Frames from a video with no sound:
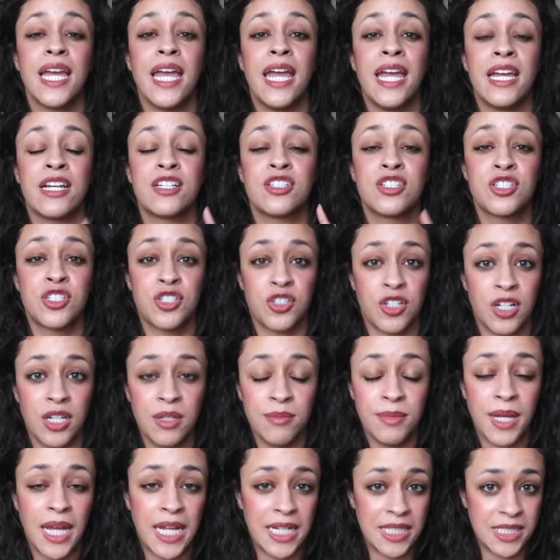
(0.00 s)

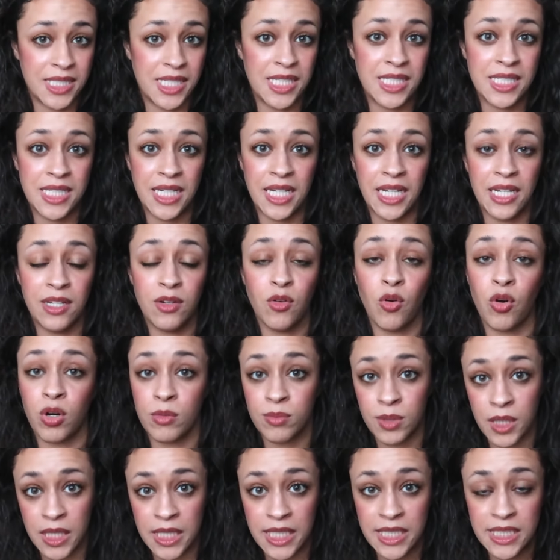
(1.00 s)
extreme ecstasy or
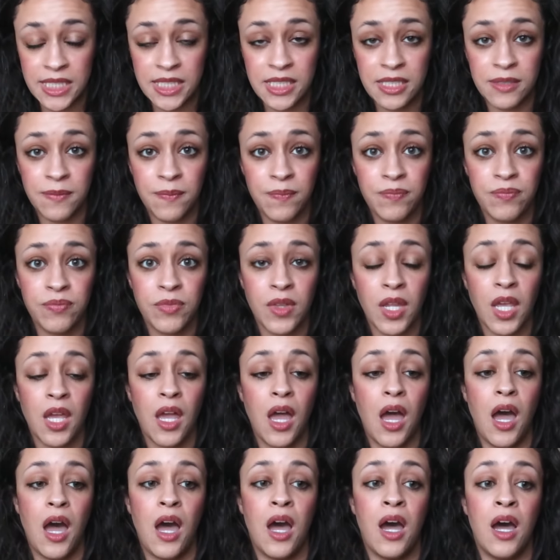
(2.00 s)
bliss.
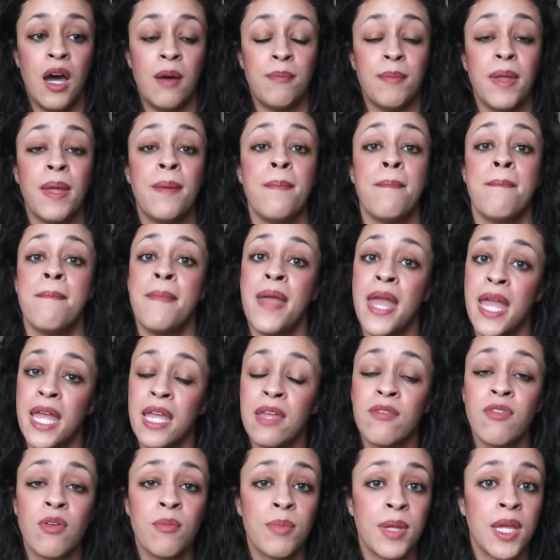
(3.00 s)
It may
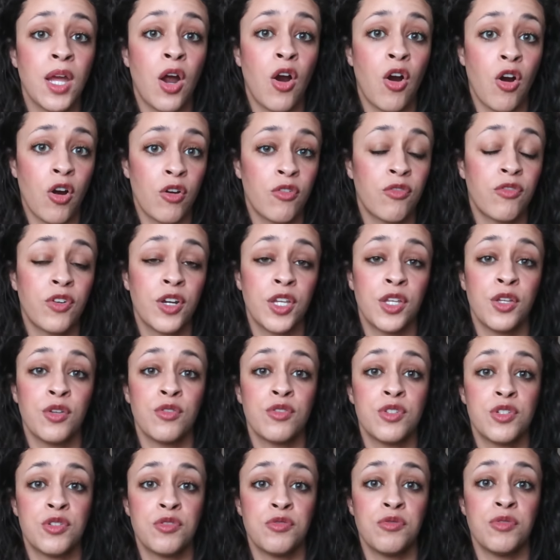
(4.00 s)
even be hard for you
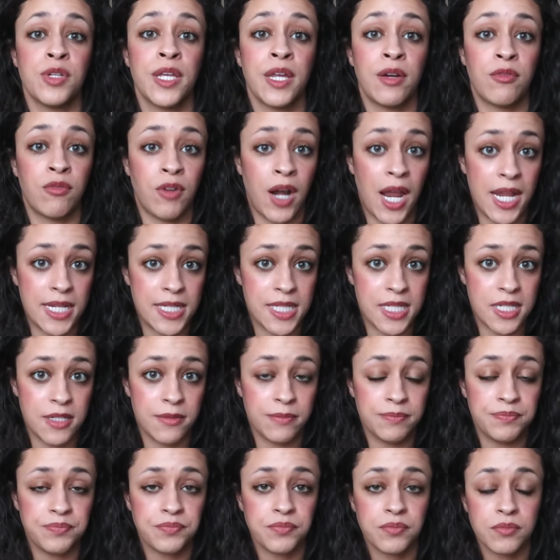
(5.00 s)
to get rest.
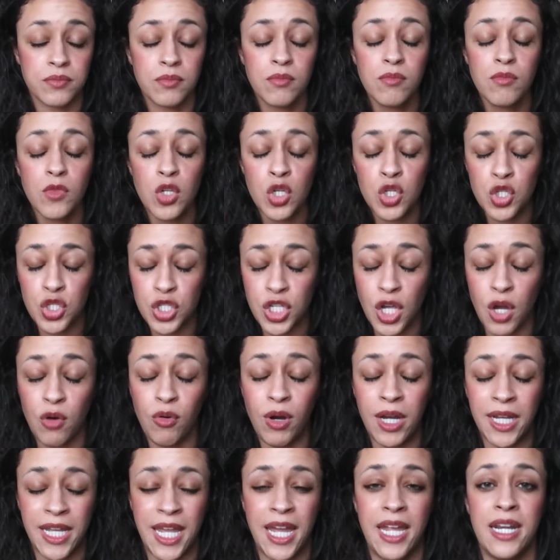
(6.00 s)
So
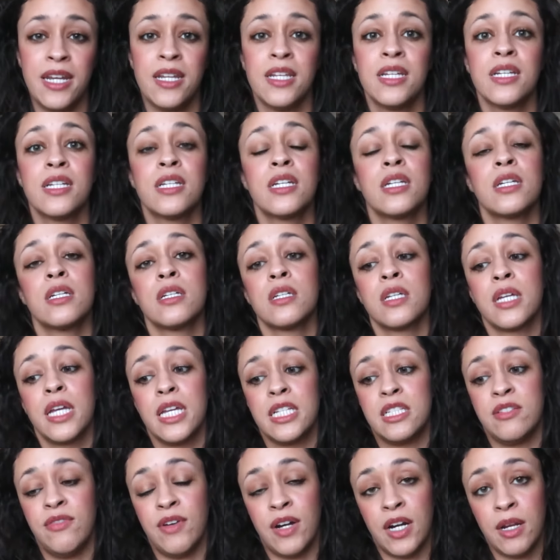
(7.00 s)
again,
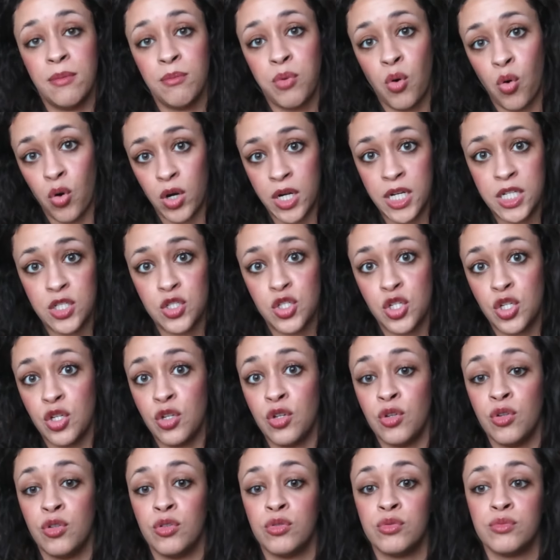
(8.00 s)
it's very important
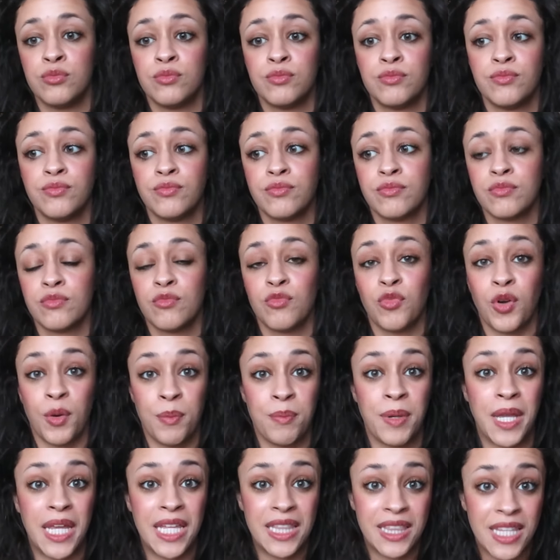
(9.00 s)
to
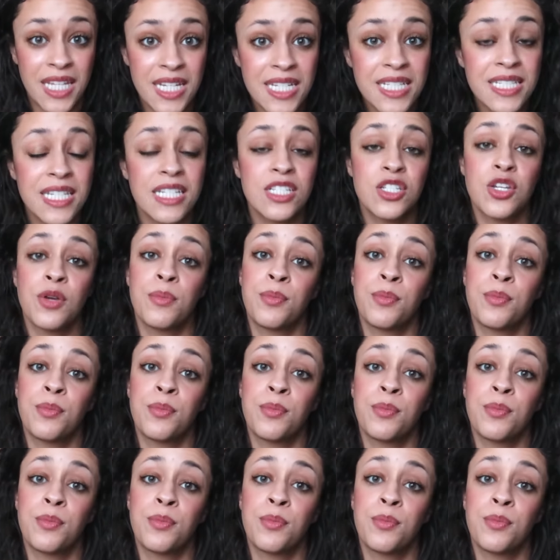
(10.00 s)
repeat this and to